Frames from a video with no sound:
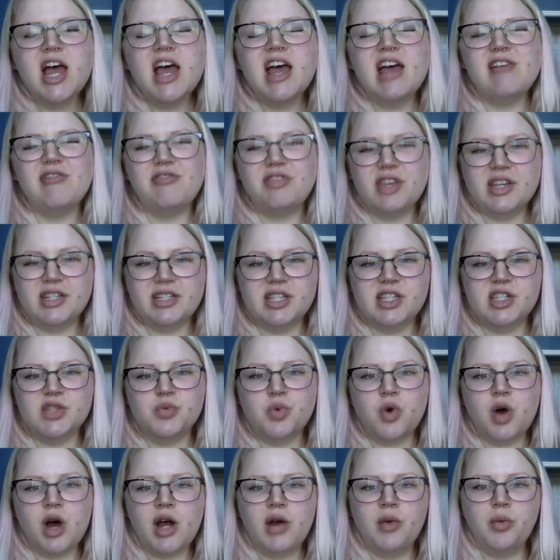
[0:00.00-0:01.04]
If this is
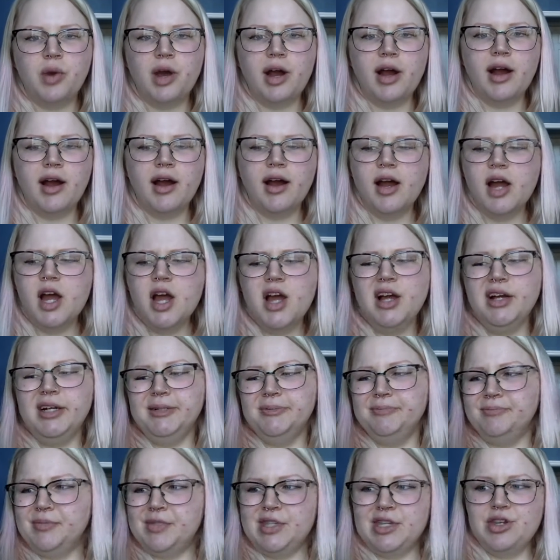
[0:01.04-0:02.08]
one where
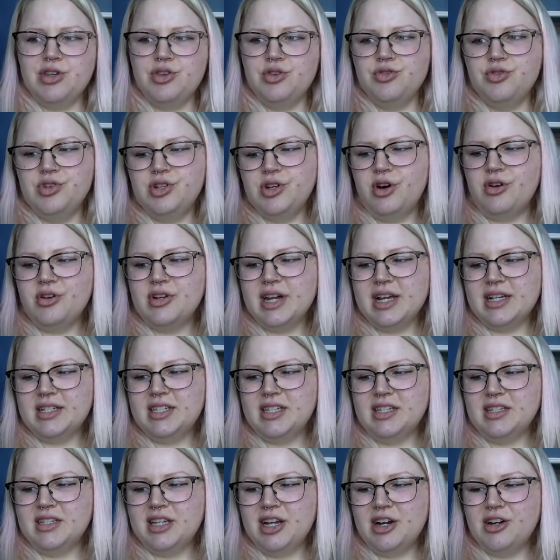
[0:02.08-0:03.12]
you don't
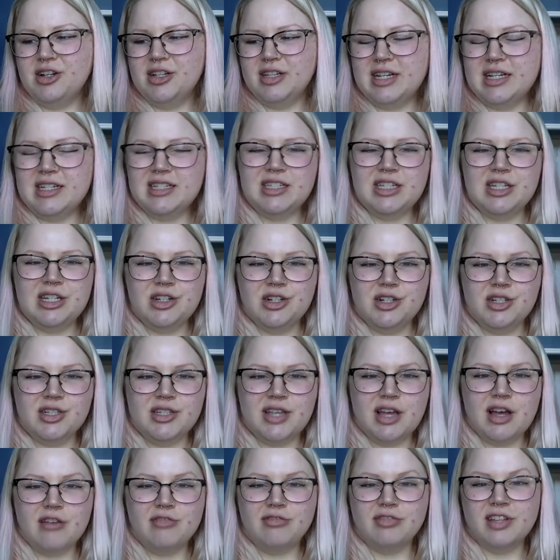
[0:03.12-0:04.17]
necessarily see
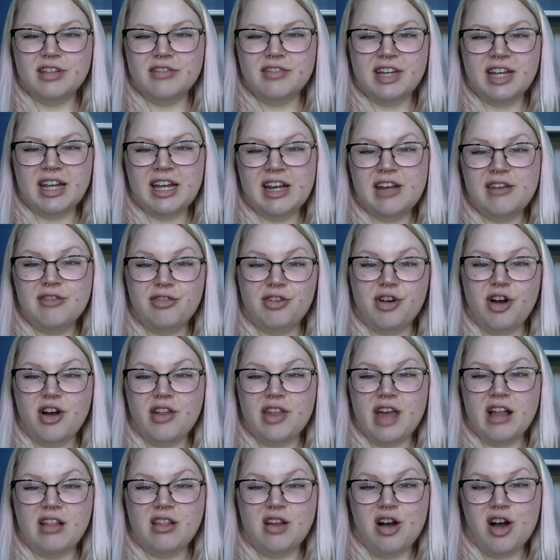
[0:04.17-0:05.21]
yourself living in it for all
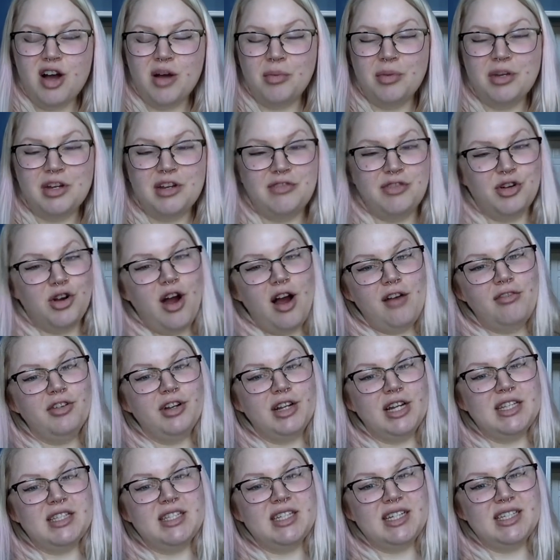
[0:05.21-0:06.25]
that long, but if your offer
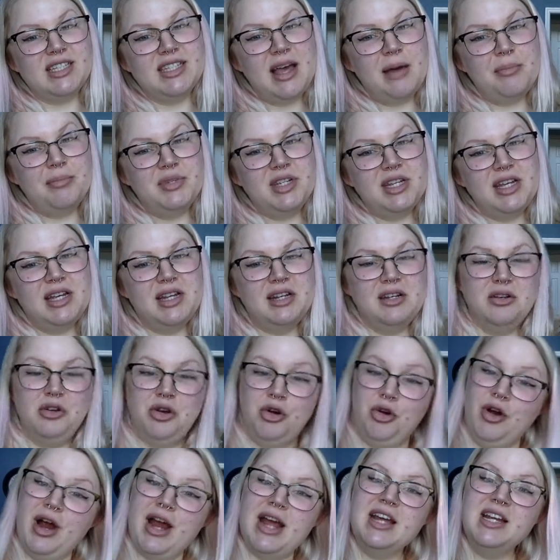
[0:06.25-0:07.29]
gets accepted,
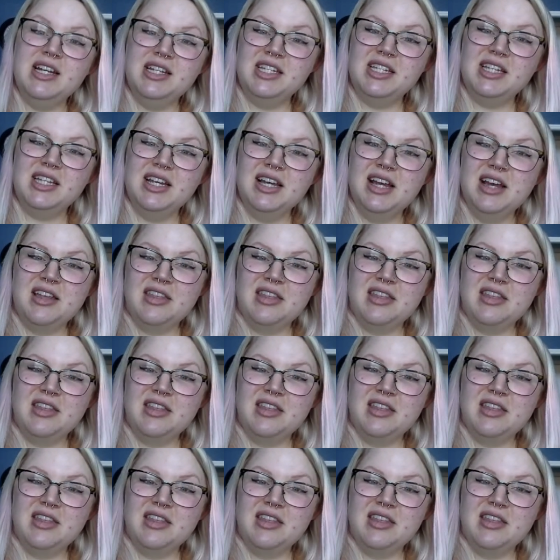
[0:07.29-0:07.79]
great,